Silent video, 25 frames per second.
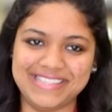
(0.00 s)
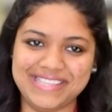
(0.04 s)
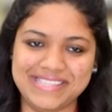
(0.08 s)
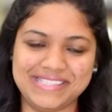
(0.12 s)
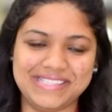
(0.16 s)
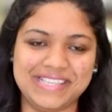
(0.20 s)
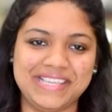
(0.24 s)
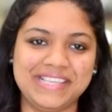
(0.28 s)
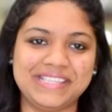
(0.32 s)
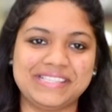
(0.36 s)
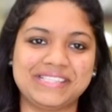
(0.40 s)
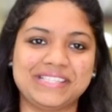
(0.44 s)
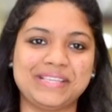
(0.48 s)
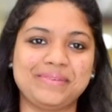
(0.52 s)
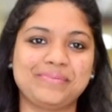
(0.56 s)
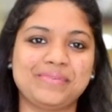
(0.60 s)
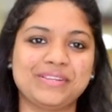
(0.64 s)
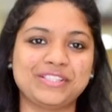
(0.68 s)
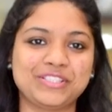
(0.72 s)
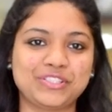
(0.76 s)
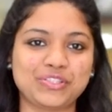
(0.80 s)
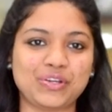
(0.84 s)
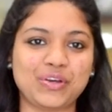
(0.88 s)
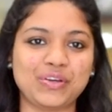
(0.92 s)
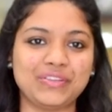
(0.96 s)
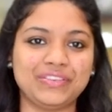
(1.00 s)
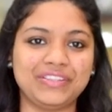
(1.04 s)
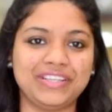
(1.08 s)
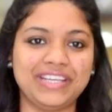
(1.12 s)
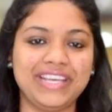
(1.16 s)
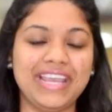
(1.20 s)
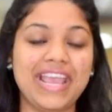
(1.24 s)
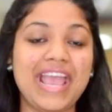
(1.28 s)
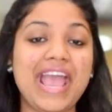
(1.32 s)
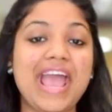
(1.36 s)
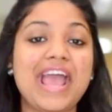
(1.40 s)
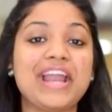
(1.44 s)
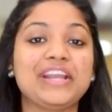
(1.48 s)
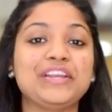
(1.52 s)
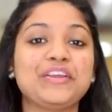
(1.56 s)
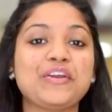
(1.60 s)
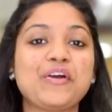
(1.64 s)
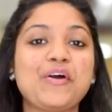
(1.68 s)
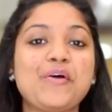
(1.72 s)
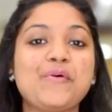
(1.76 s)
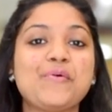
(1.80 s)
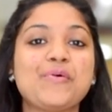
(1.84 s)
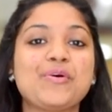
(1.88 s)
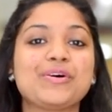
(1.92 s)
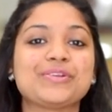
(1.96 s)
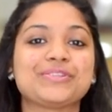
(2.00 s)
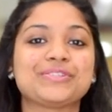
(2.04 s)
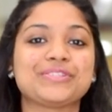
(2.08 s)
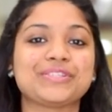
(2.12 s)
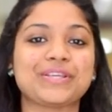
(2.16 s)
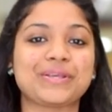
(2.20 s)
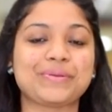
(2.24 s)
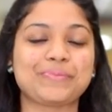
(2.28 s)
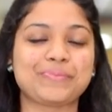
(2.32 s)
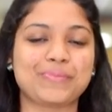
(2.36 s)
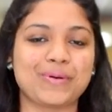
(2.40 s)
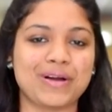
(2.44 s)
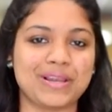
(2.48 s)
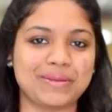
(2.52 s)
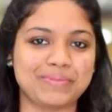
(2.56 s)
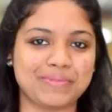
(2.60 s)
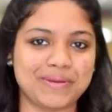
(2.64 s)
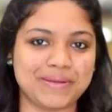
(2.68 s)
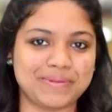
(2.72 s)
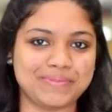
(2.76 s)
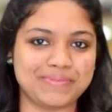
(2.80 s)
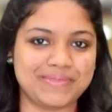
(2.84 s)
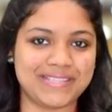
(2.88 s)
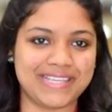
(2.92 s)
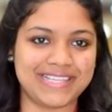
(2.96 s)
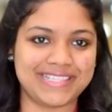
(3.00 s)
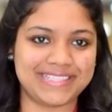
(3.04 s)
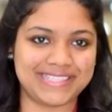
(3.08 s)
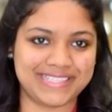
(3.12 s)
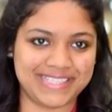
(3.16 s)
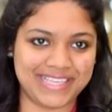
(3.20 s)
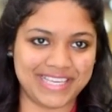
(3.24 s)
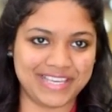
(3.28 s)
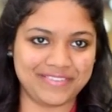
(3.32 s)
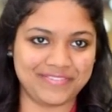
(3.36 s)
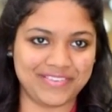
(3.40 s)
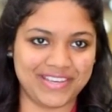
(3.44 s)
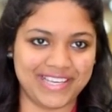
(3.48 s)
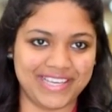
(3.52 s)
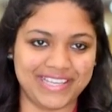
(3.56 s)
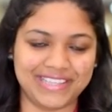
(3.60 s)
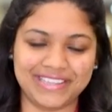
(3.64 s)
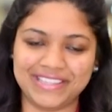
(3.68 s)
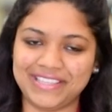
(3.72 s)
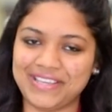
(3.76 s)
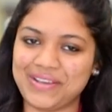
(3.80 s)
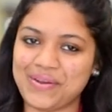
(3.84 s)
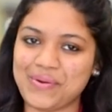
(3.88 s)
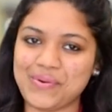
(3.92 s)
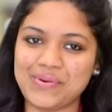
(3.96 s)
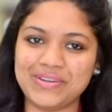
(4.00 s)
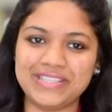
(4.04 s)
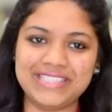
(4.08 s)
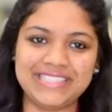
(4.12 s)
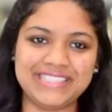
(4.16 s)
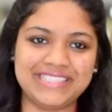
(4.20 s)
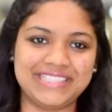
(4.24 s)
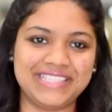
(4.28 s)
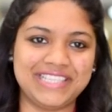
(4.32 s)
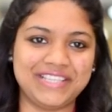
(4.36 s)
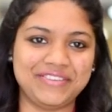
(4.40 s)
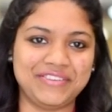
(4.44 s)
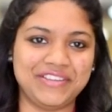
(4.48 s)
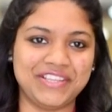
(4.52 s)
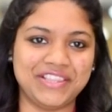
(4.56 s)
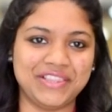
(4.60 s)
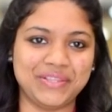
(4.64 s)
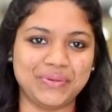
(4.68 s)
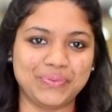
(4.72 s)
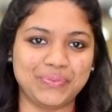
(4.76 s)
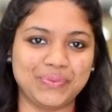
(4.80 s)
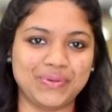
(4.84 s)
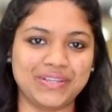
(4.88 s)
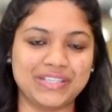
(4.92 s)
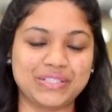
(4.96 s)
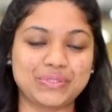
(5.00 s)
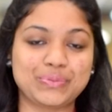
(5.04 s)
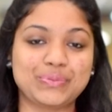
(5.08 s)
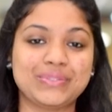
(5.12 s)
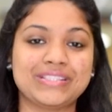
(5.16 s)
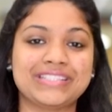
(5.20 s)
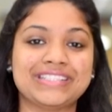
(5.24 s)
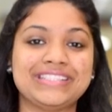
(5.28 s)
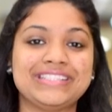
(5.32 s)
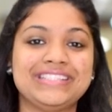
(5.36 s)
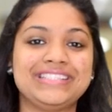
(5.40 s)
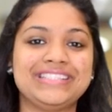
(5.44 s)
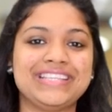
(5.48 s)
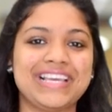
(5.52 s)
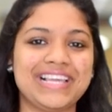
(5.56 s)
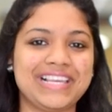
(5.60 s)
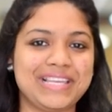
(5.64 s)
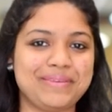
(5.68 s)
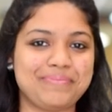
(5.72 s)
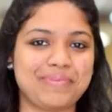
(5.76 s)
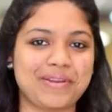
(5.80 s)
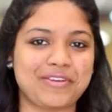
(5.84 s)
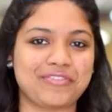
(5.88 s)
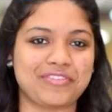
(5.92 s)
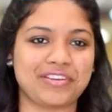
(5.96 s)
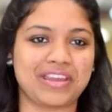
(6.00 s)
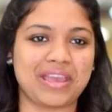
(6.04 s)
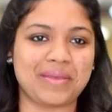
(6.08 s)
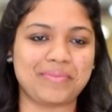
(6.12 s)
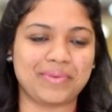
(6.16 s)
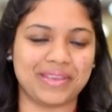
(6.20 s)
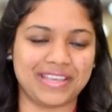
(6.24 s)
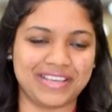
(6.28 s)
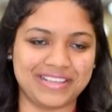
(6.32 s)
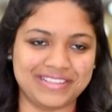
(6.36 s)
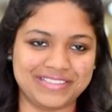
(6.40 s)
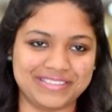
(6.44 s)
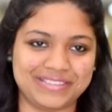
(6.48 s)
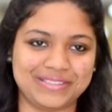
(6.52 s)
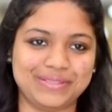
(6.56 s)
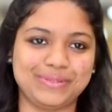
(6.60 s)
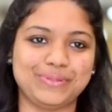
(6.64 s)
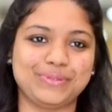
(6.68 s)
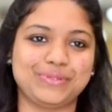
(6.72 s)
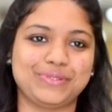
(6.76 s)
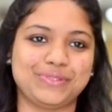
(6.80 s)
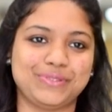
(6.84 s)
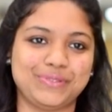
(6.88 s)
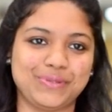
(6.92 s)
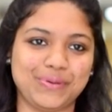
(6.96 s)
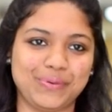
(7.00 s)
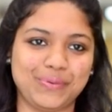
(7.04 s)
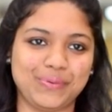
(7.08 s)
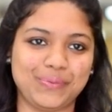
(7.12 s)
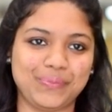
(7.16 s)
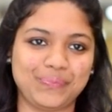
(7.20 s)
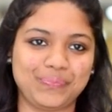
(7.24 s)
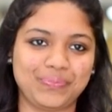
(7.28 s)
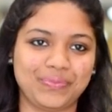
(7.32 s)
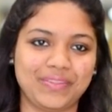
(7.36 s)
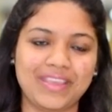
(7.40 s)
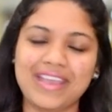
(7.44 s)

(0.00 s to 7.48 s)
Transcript: This is Simran Chaudhary and you're watching Polymer Update TV, the only TV in the world with a daily petrochemicals news show.